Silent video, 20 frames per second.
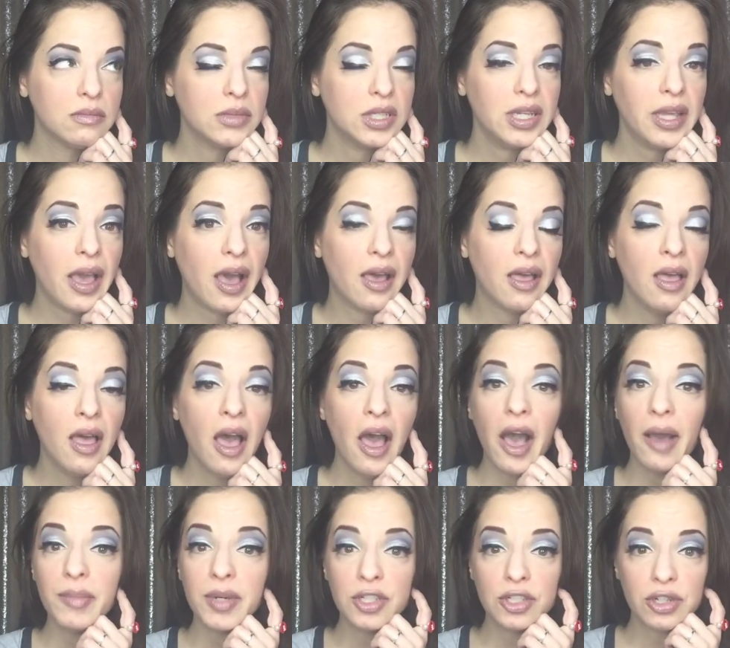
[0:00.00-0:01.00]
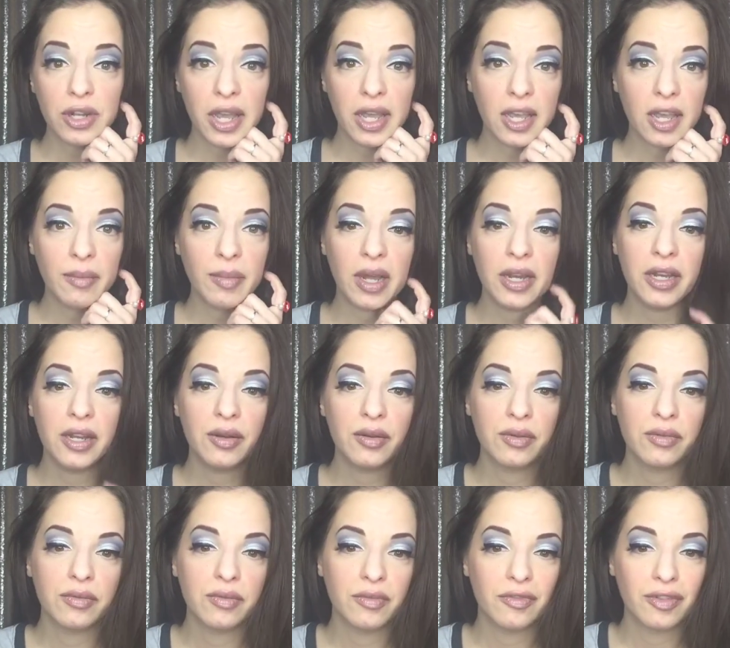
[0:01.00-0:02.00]
And yeah, I'm going to try and come on
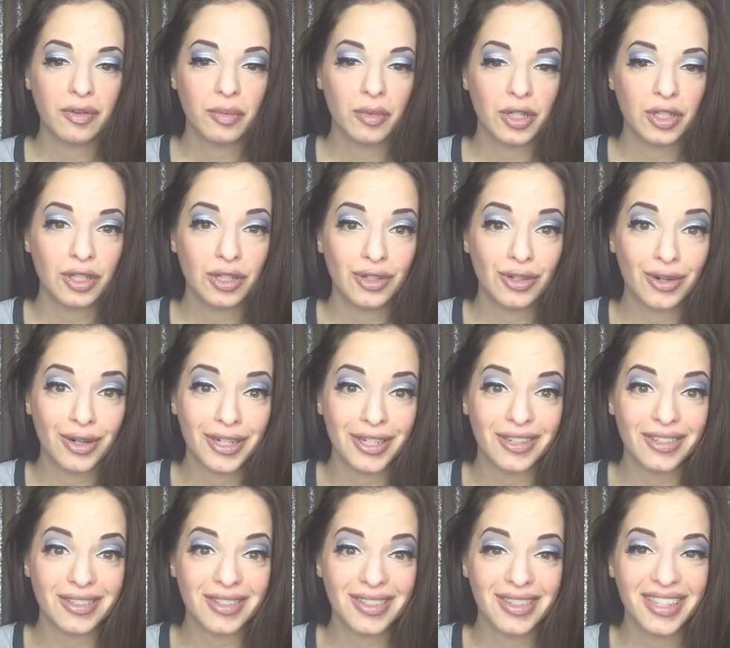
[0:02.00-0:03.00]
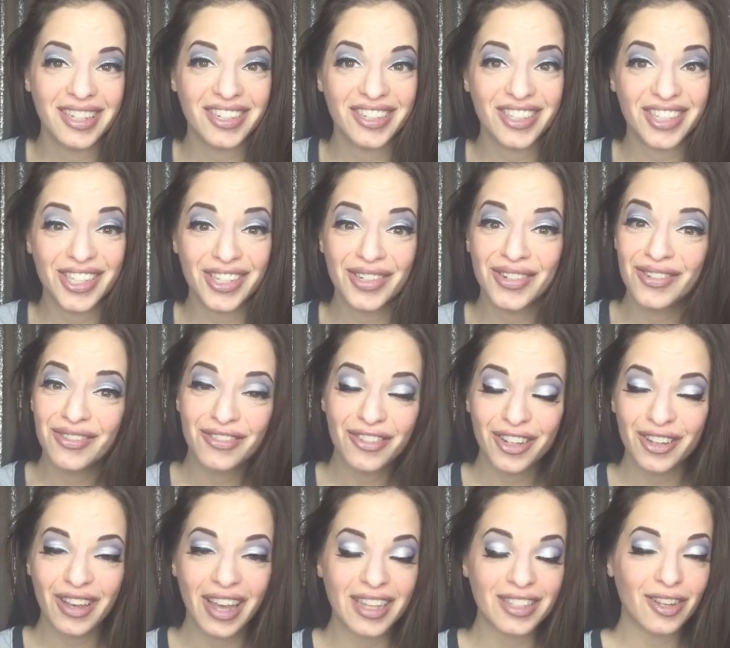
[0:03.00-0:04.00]
here for more tutorials here soon for
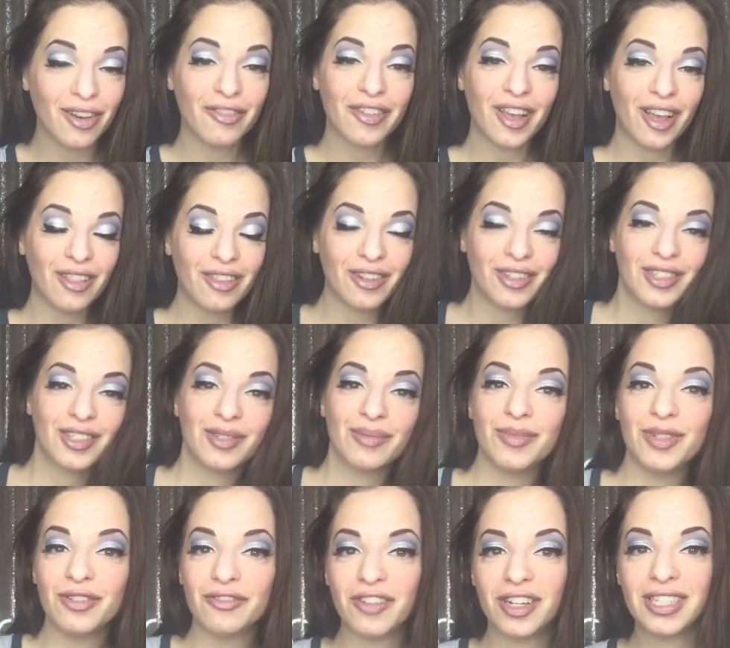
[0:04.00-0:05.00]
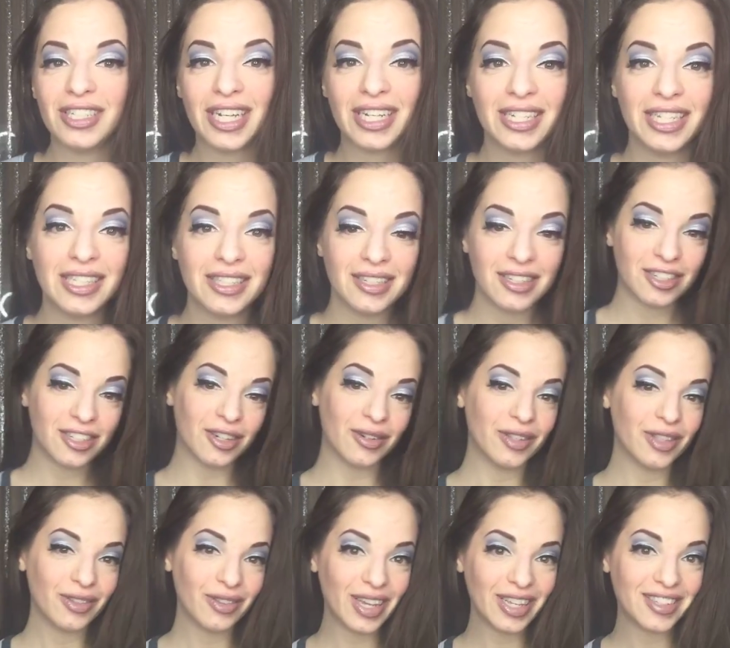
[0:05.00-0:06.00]
you guys. Hopefully I'll learn some new fun techniques to share
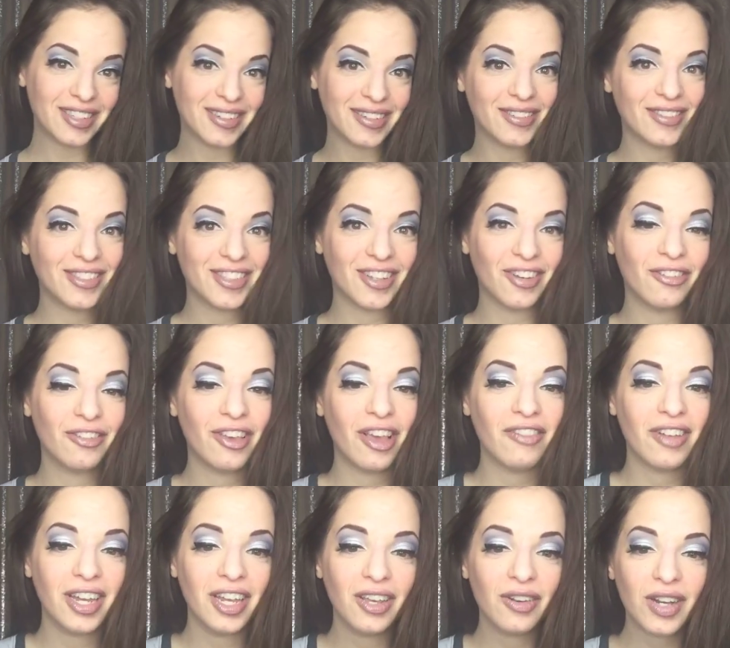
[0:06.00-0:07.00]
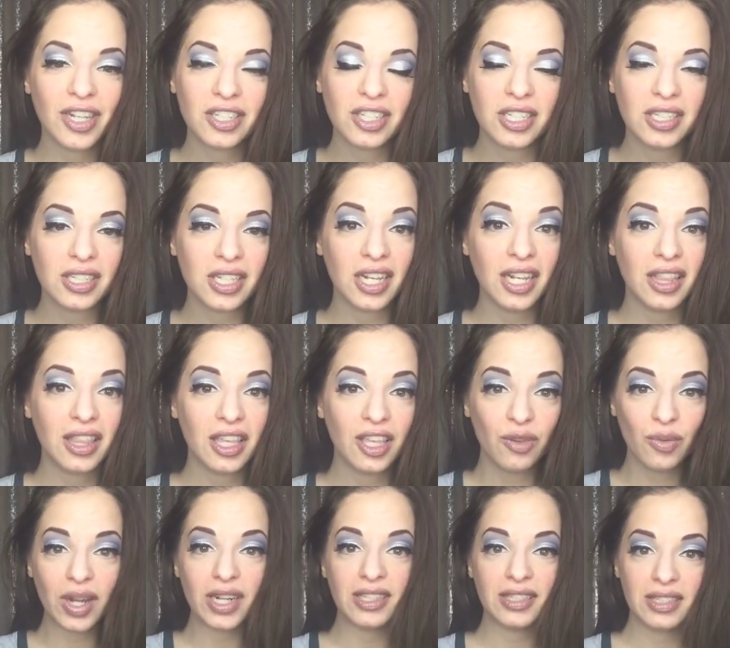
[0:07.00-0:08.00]
with you guys soon. So if you have any questions, anything
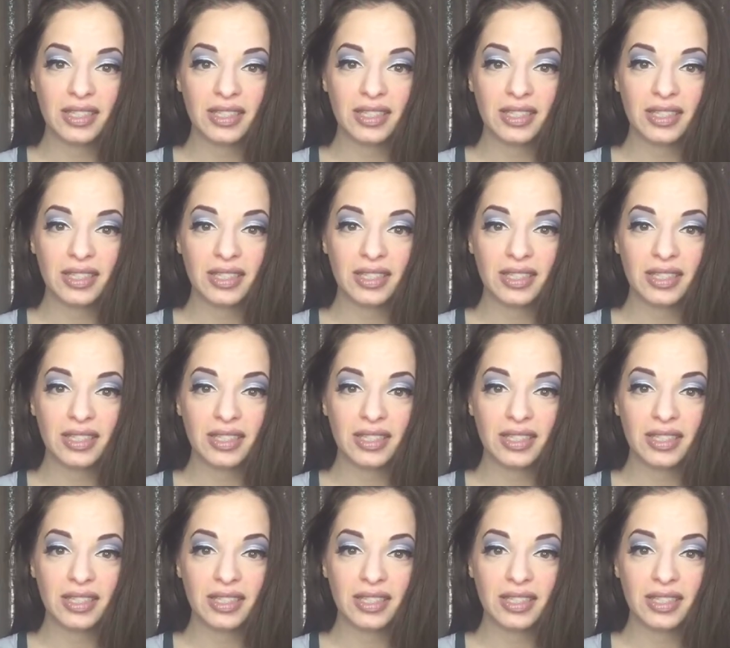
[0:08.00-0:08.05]
you want to